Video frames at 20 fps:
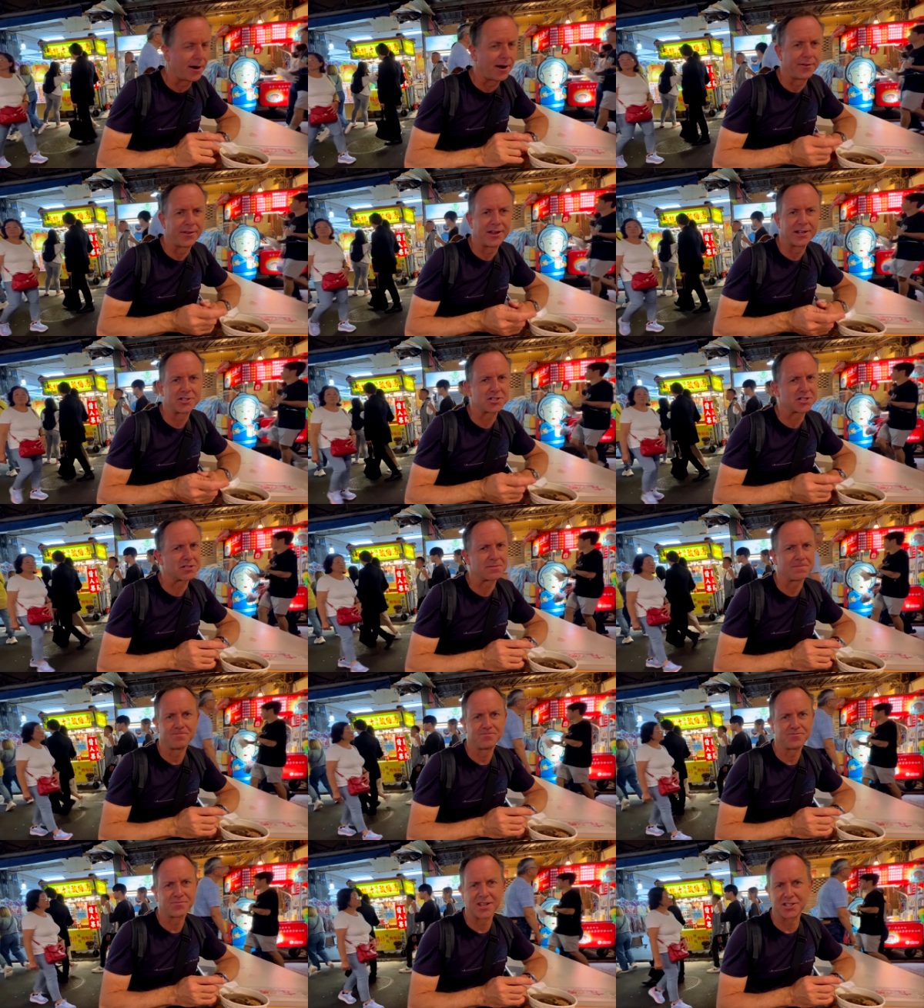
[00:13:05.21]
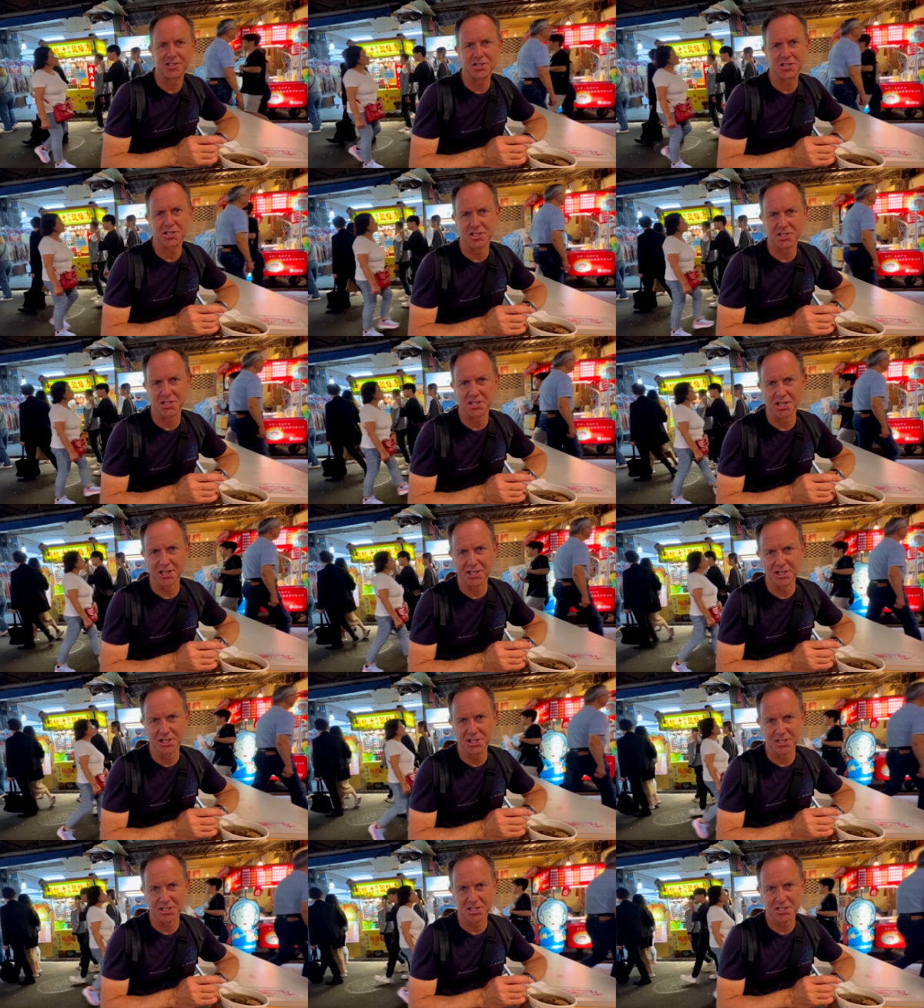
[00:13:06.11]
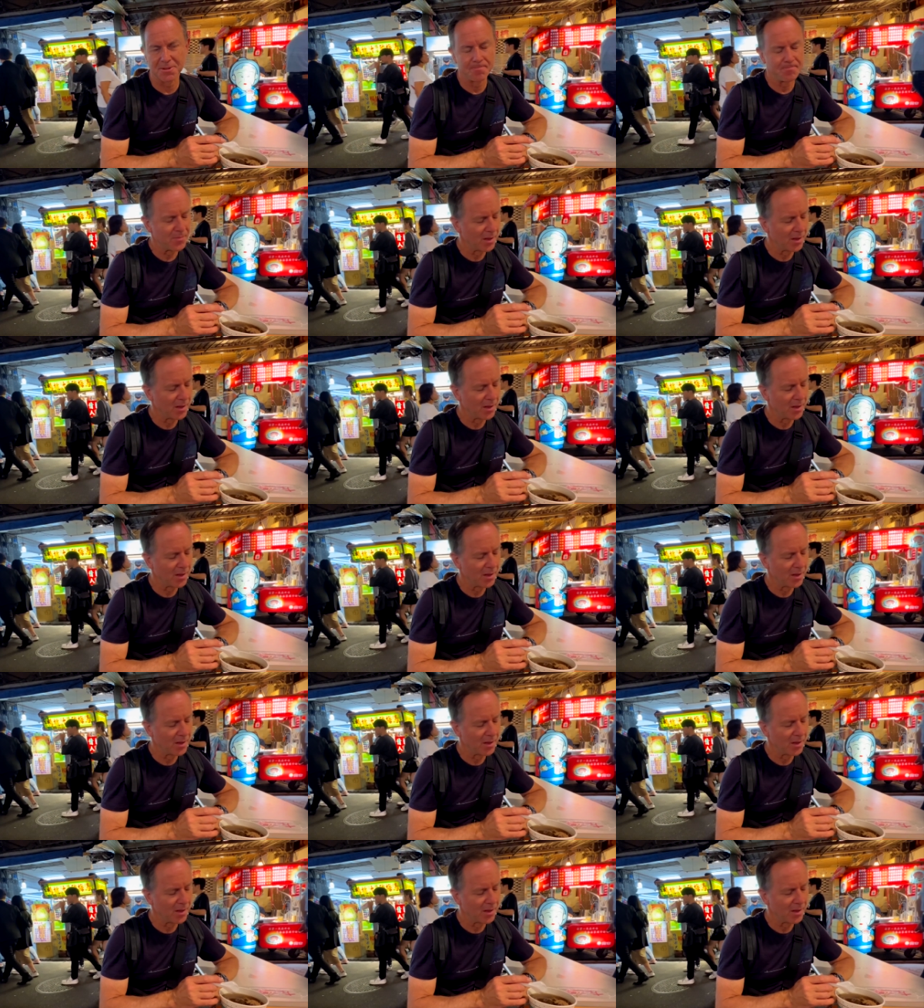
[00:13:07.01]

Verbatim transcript: that's that's just delicious.